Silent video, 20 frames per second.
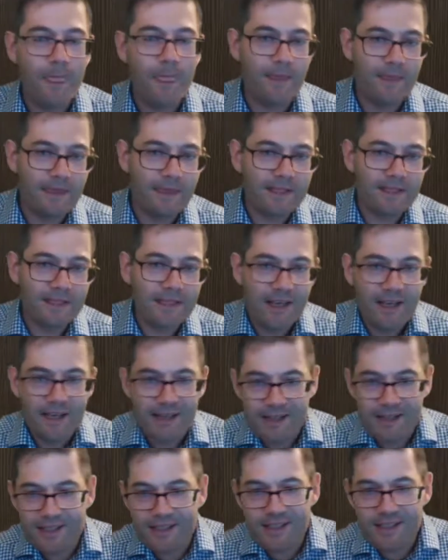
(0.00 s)
this
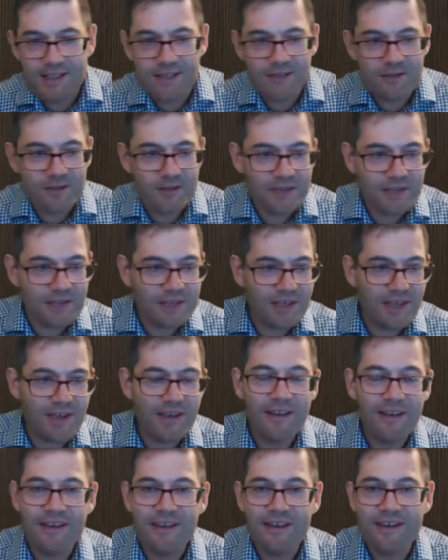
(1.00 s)

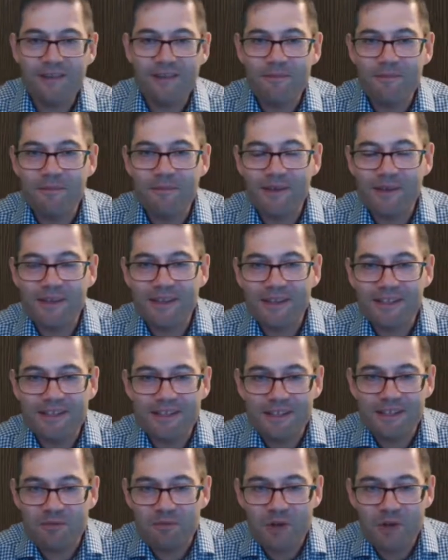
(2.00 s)

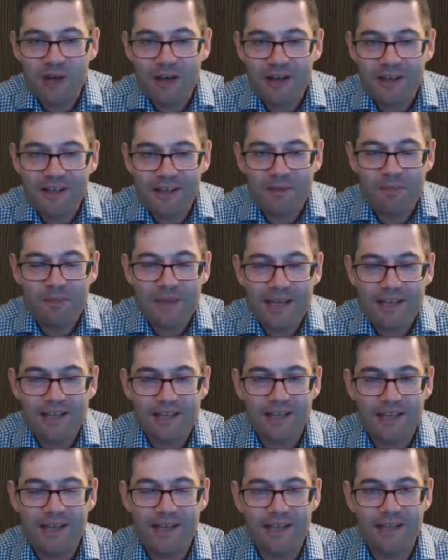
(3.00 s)
word
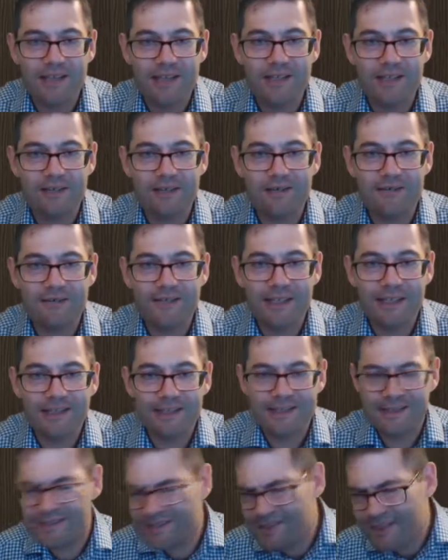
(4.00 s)
immediately in this
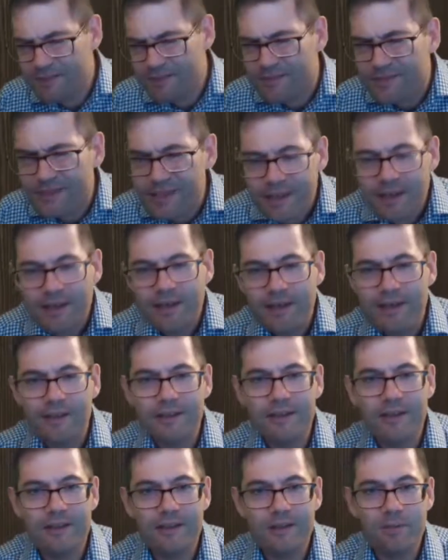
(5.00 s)
context seems
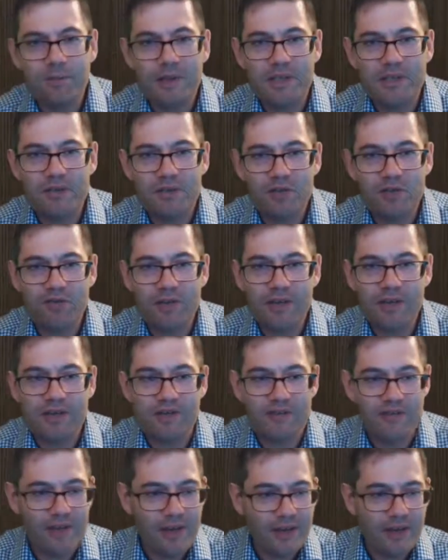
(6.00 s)
a little bit
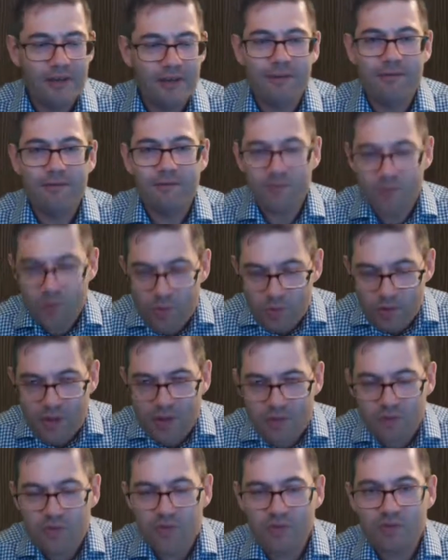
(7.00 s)
strange.
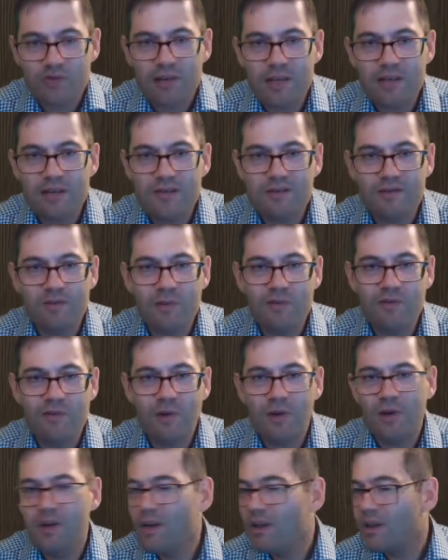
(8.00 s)
Talking of strange, we've
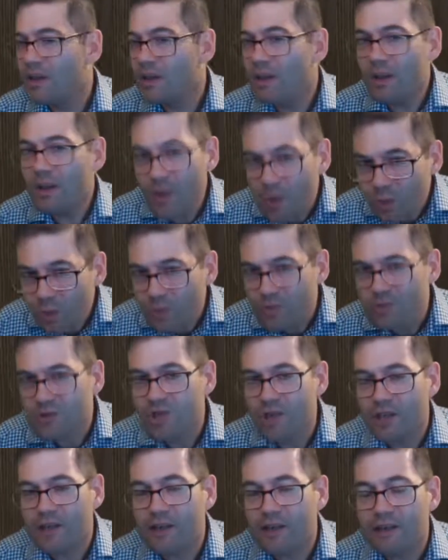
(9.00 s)
got
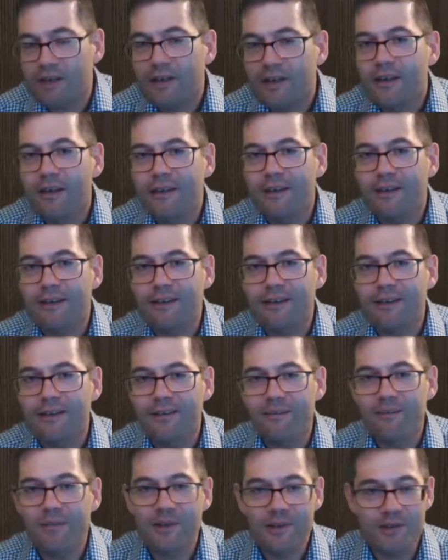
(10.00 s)
launching.
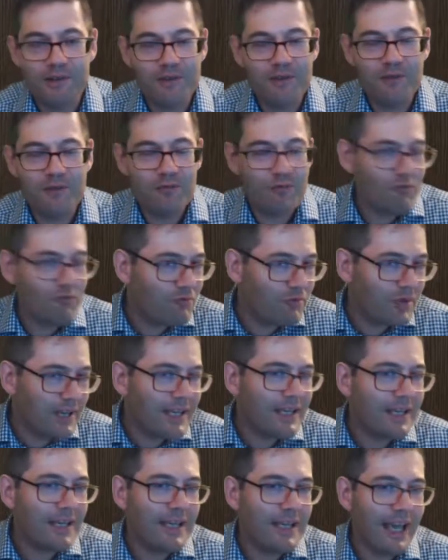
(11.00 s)
Do you
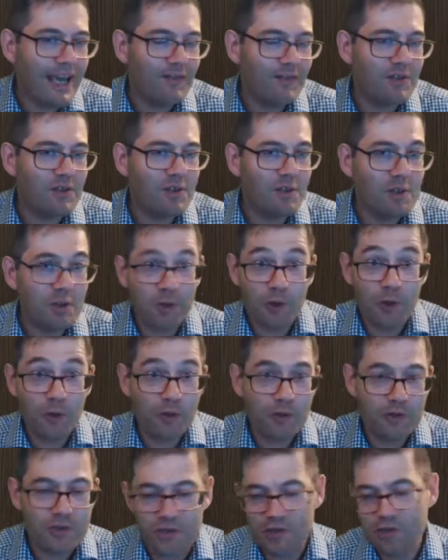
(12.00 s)
really have to
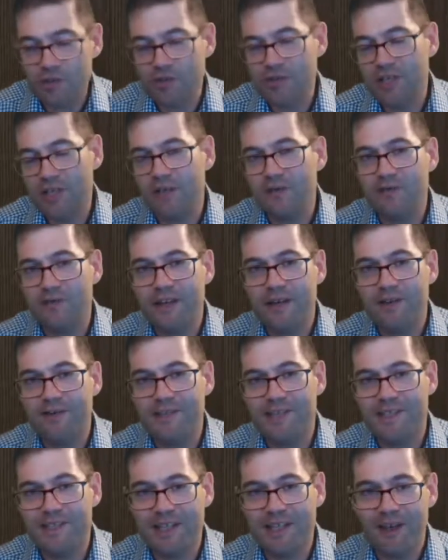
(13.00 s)
launch yourself down
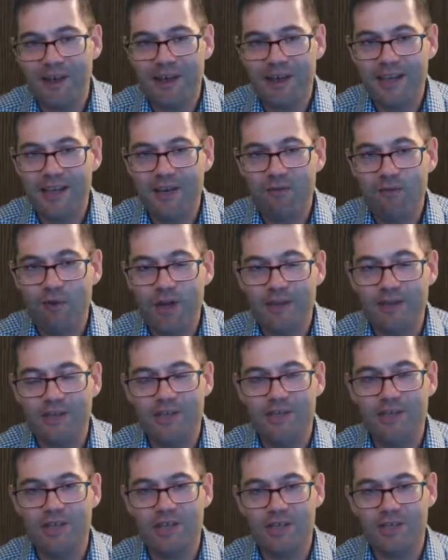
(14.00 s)
the slide? It rather
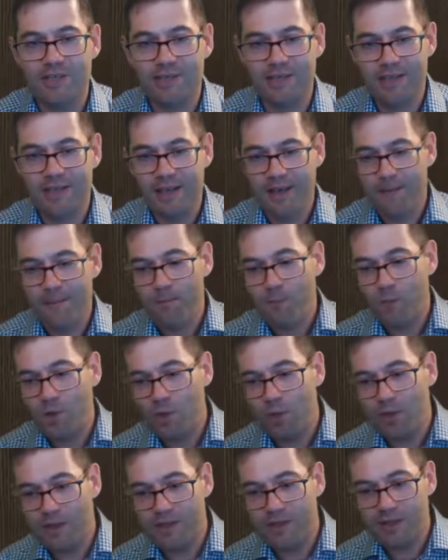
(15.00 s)
suggests
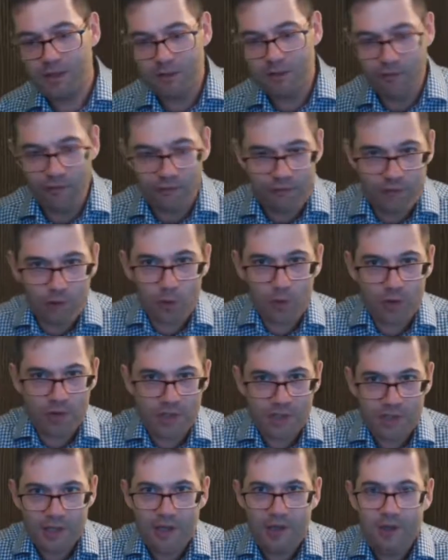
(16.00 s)
quite a lot of
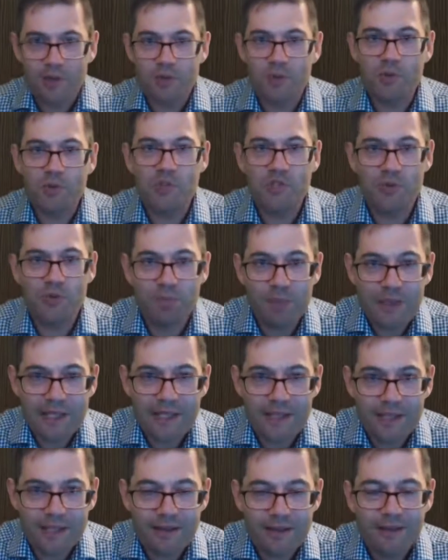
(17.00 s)
force or
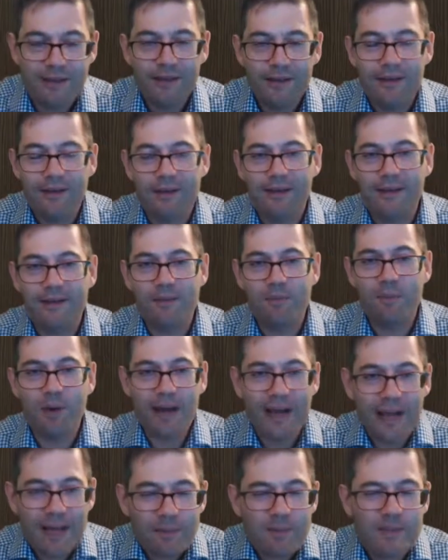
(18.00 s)
speed, and
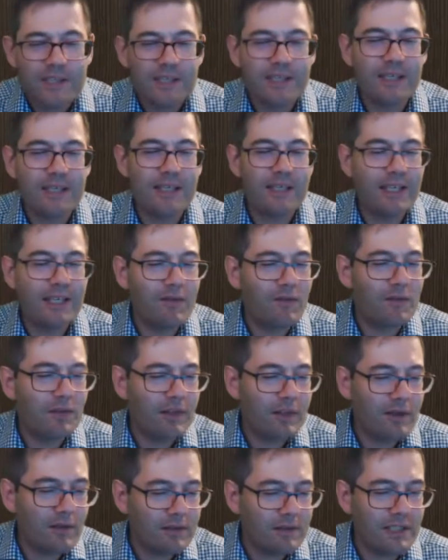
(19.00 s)
perhaps given
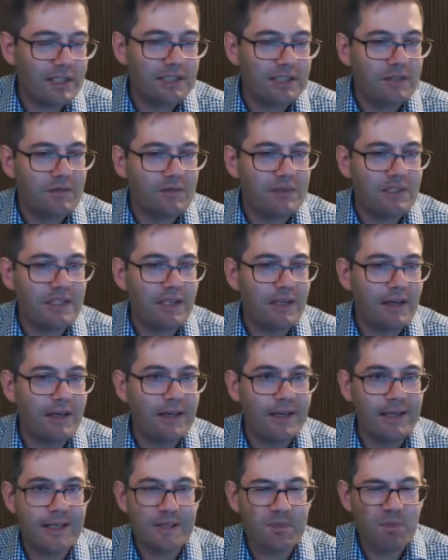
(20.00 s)
the context of a
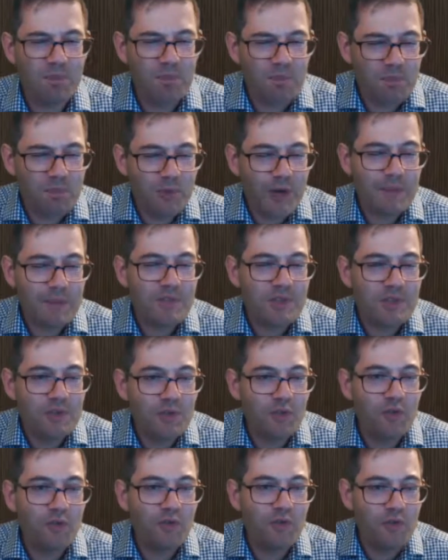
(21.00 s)
slide, it's perhaps
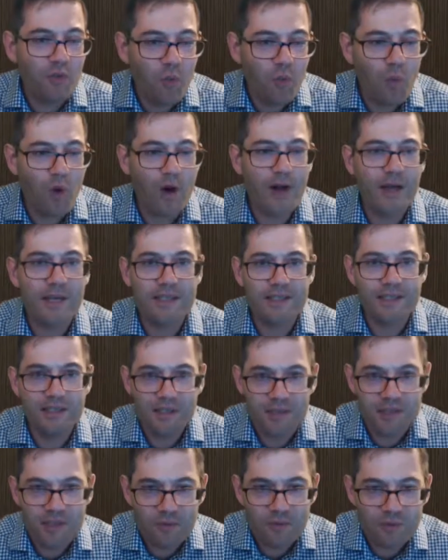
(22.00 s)
not the
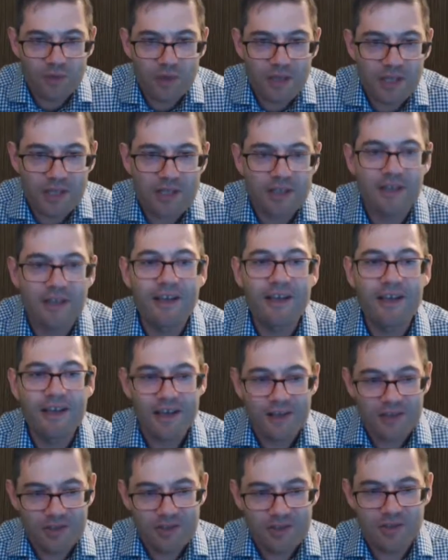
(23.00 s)
wisest word
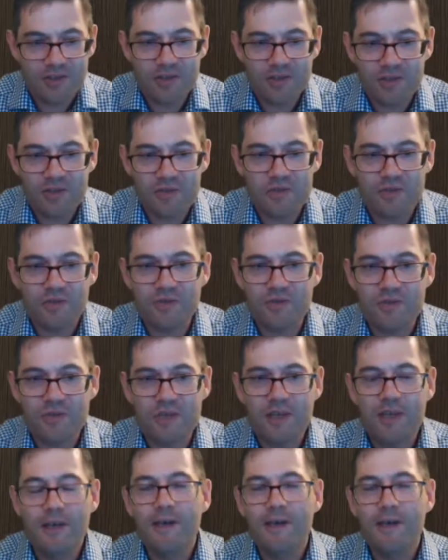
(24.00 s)
to use.